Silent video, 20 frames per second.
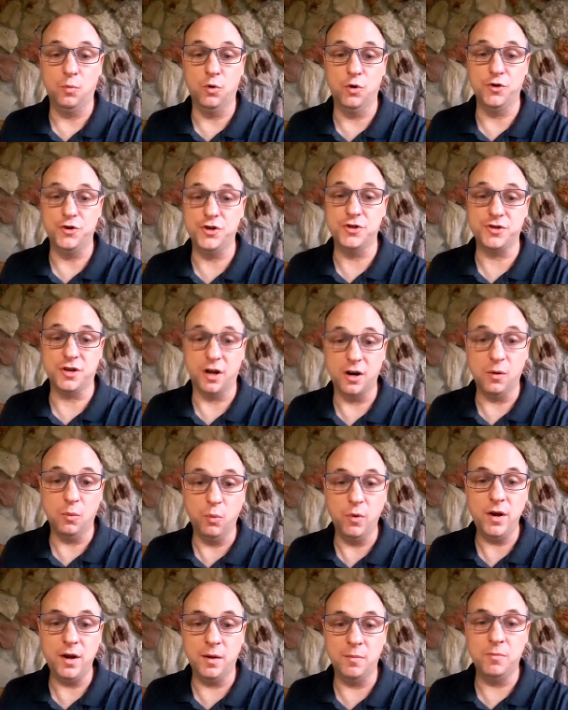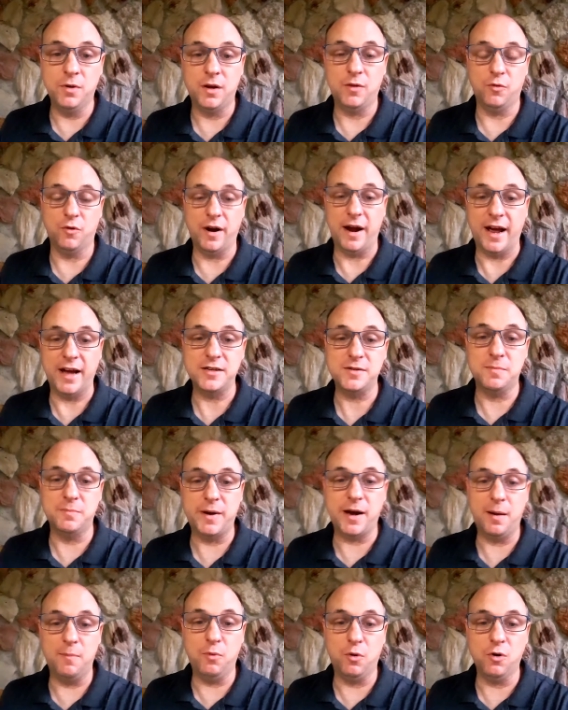just on a whim, were asking
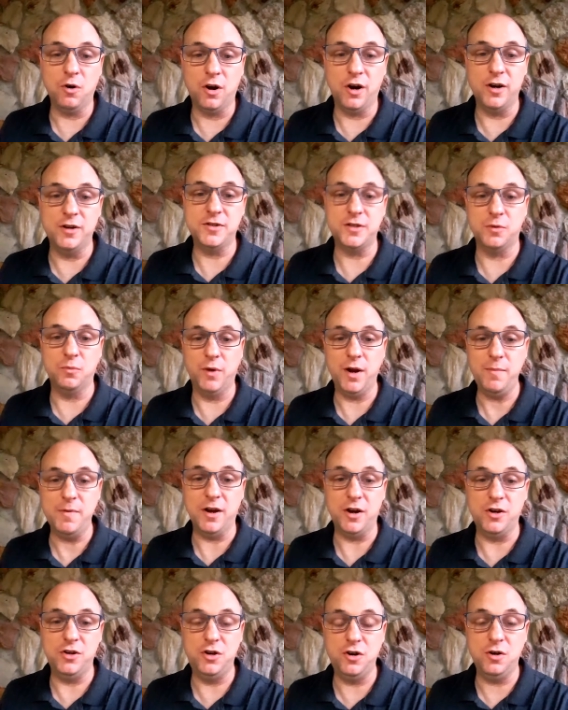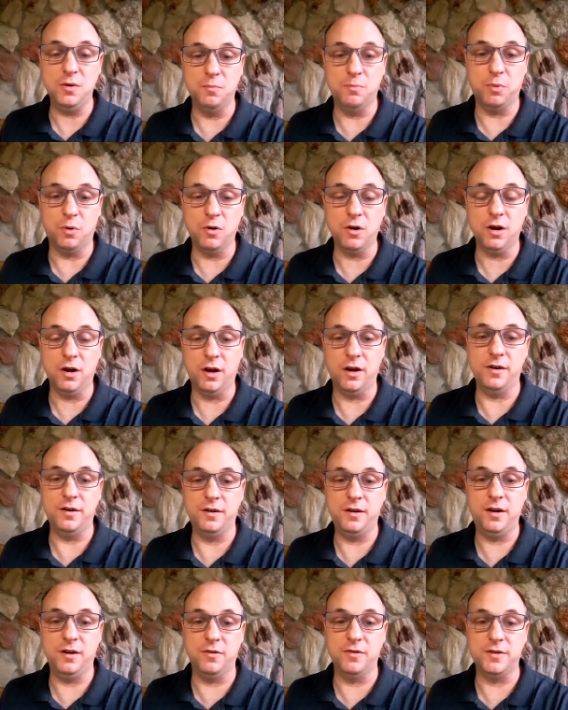about boar hunting. Said, wait a minute, you can boar hunt
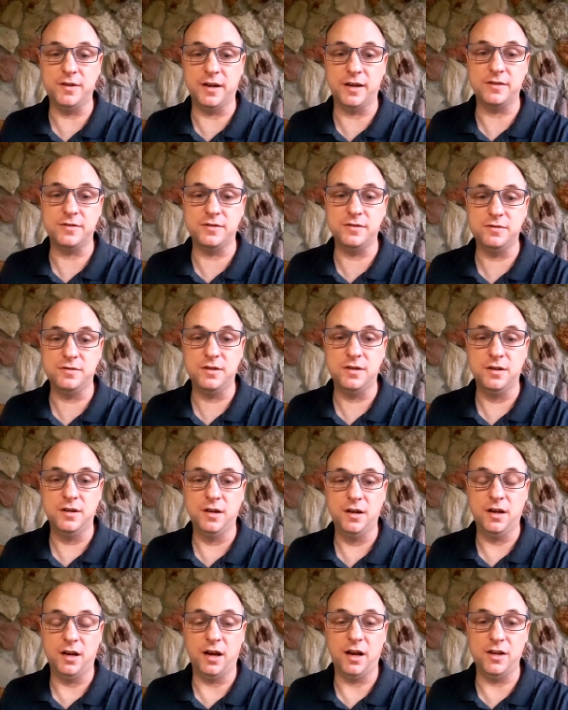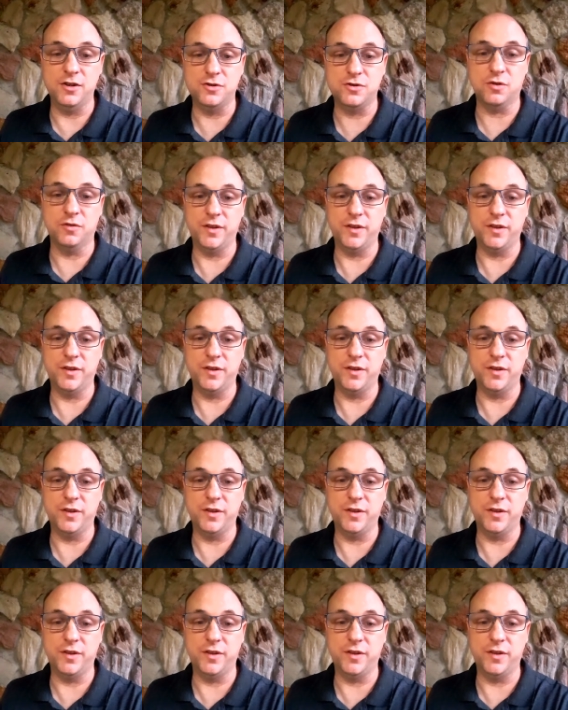here in Texas. And so